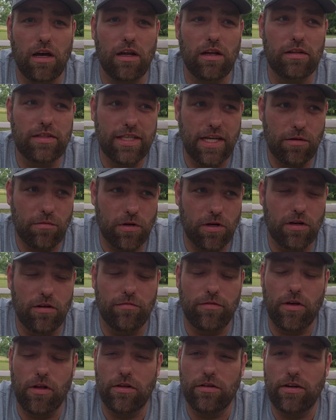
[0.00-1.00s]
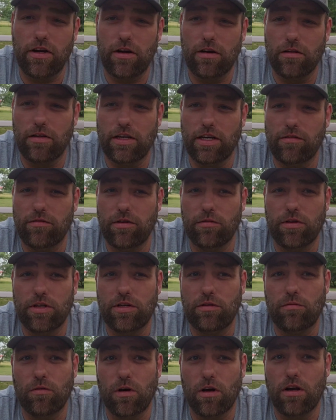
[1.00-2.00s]
say, we're going to voluntarily give you what
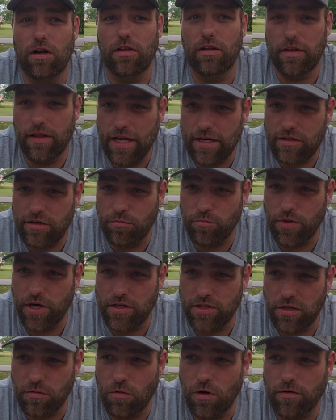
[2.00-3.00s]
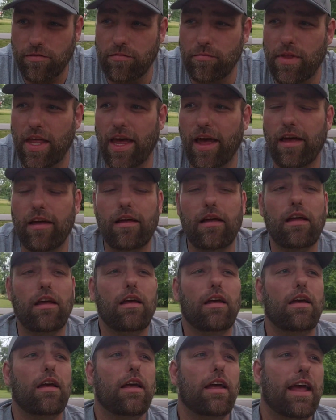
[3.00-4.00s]
you want. That's your budget, work from that.
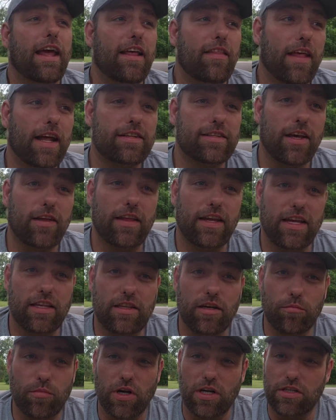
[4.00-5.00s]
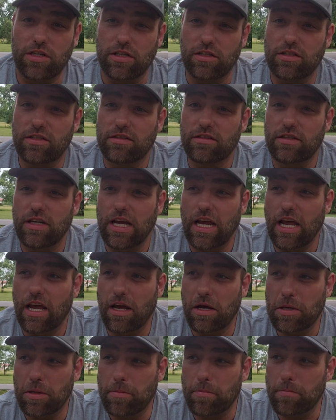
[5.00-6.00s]
And that's how they get their budgets.
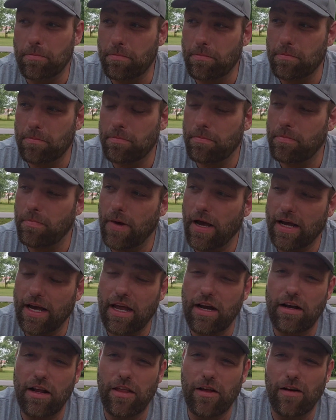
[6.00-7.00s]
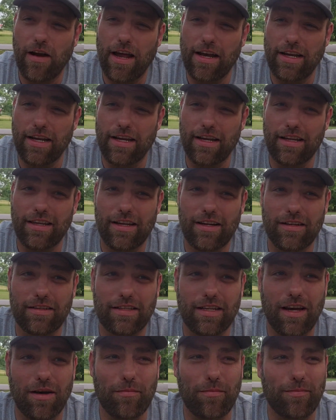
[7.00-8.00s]
I got another idea.
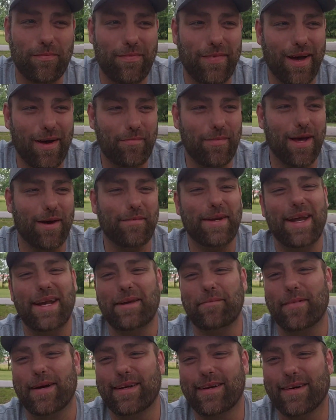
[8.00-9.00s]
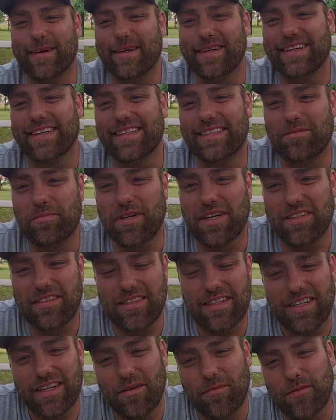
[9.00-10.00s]
I'm nominating my dog as
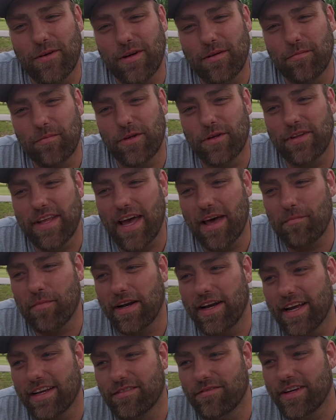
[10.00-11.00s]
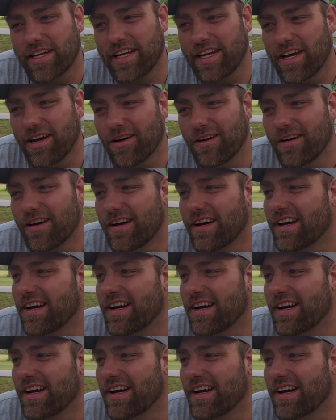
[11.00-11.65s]
president. I want to do that in my next video.